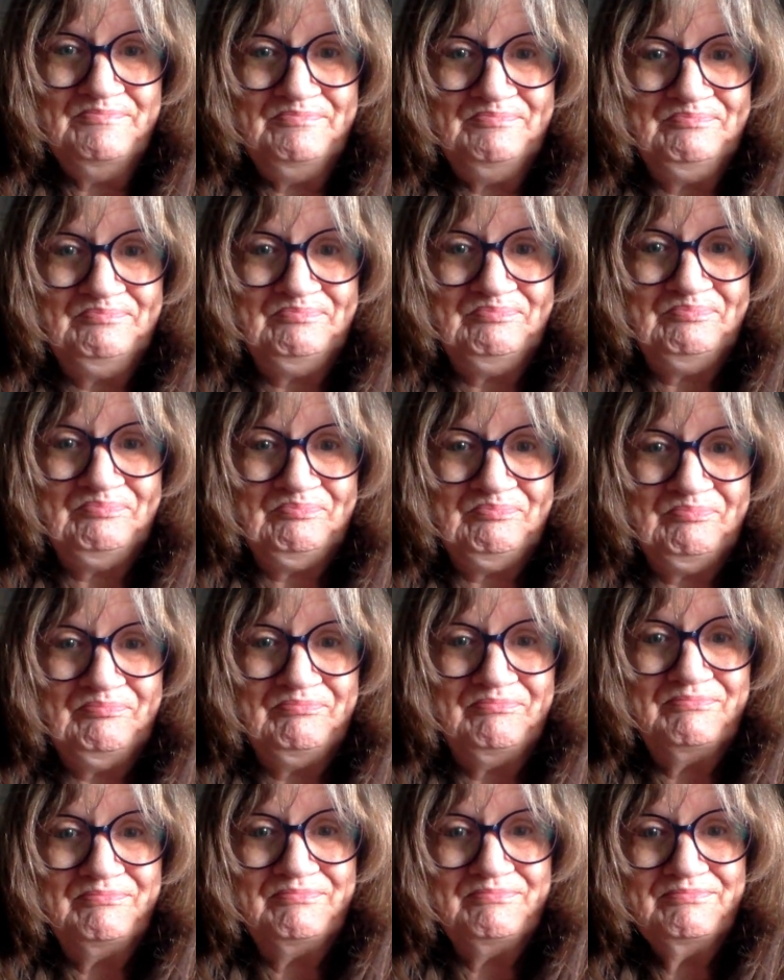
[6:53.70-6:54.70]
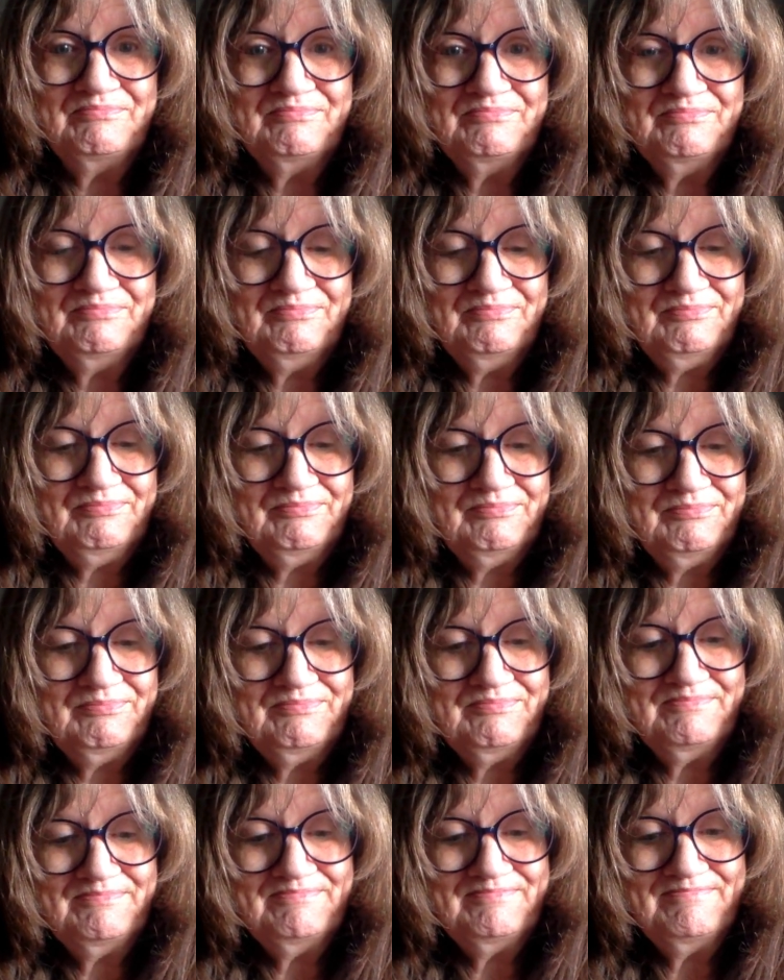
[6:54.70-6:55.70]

No one is speaking in this clip.